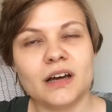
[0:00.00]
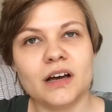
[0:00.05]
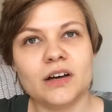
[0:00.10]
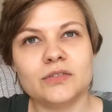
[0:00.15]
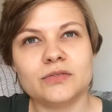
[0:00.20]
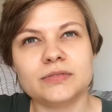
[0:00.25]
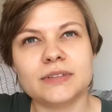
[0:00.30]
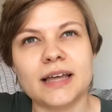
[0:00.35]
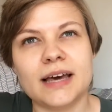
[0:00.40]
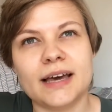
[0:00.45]

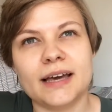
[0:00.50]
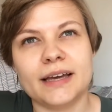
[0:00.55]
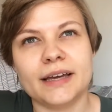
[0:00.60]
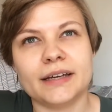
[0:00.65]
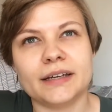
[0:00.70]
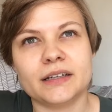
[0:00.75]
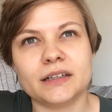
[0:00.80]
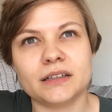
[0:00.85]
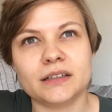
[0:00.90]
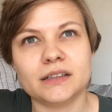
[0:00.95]
of
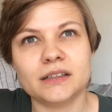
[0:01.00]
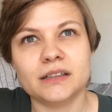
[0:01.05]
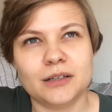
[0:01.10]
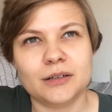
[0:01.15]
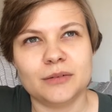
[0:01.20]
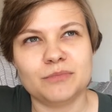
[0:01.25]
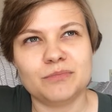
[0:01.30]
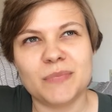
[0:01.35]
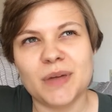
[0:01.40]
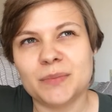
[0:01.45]
like
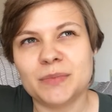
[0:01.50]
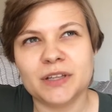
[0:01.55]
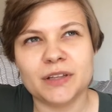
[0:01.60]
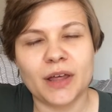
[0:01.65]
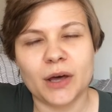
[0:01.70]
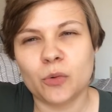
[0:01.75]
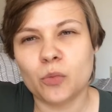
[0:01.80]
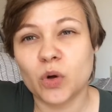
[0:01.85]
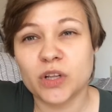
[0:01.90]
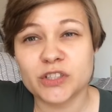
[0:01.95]
maybe
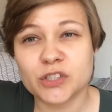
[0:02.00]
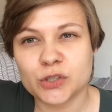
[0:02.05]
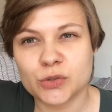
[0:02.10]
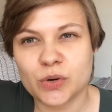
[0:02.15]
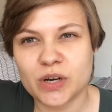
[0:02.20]
like once or